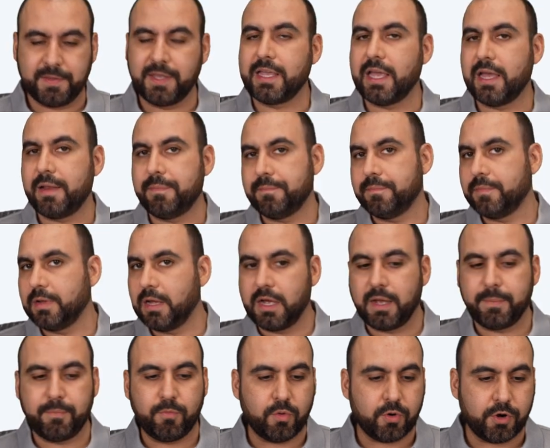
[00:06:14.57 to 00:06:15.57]
Again,
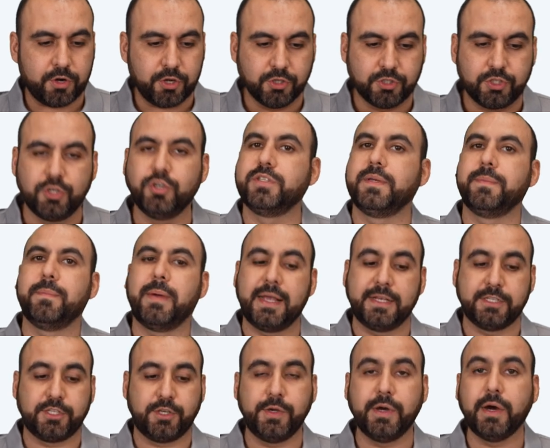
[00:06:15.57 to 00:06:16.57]
I'm more used to using
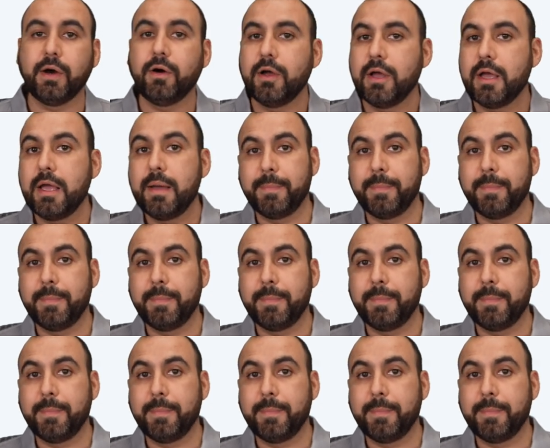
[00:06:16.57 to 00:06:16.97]
MySQL,